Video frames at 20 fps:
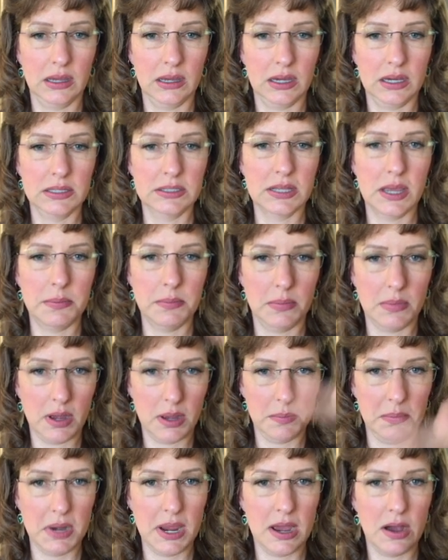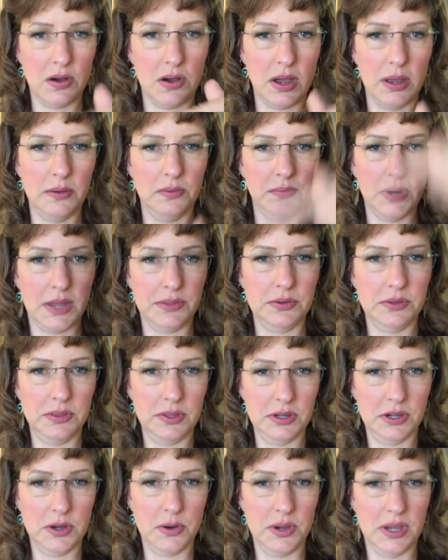because I'm now, rather
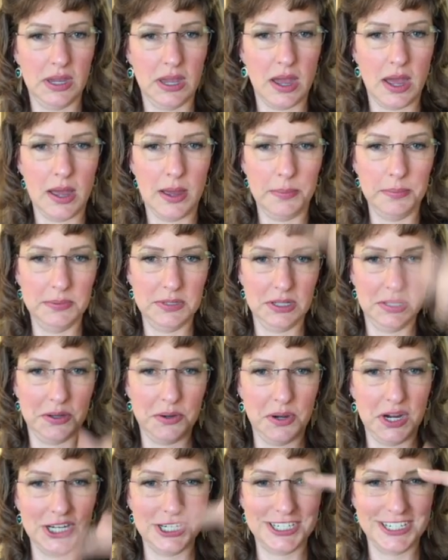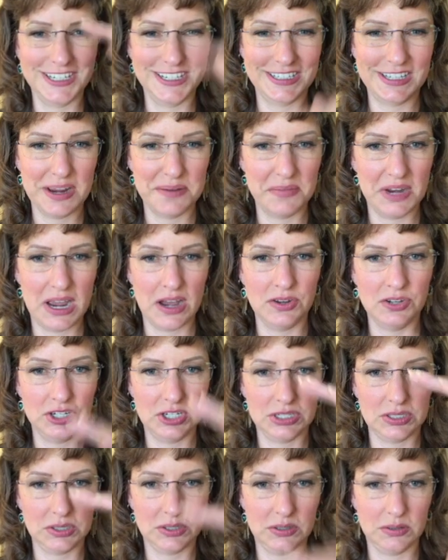than going up to the questions, I'm now
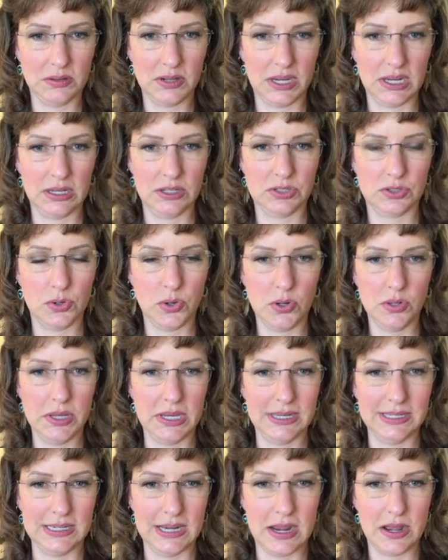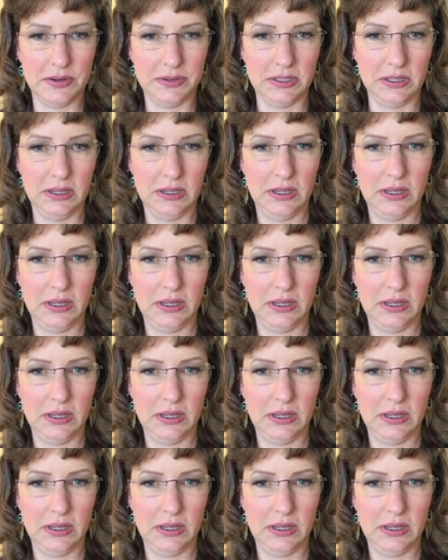just like scrolling down.